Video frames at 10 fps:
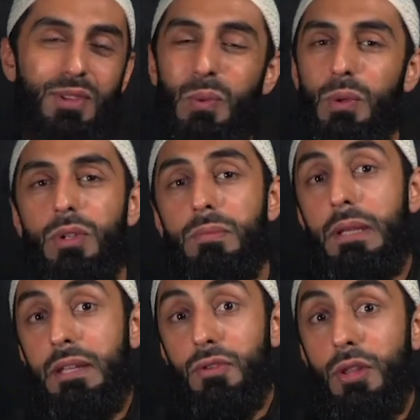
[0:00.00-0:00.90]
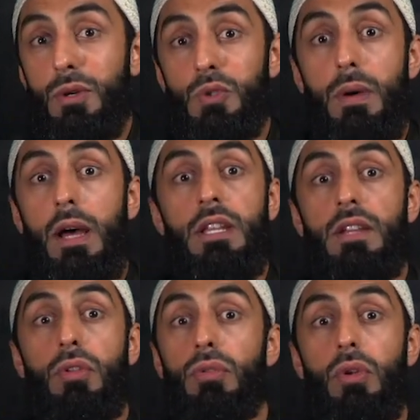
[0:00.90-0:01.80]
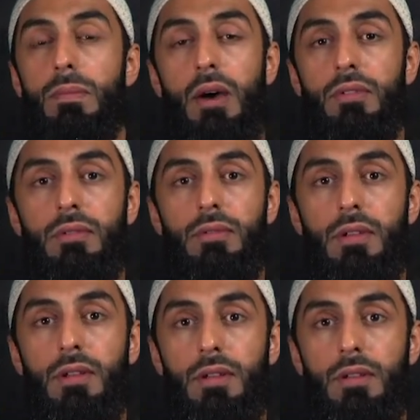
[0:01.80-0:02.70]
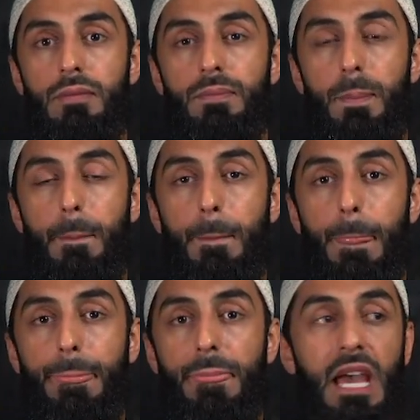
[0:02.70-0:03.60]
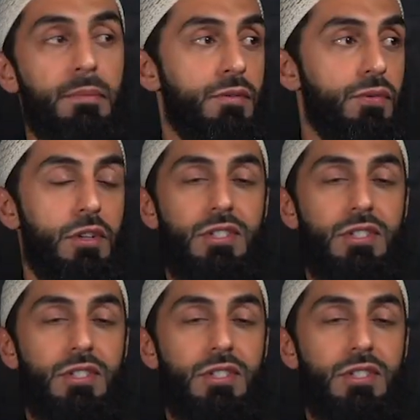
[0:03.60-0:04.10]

we will be, for the most part, never thought about. I mean, for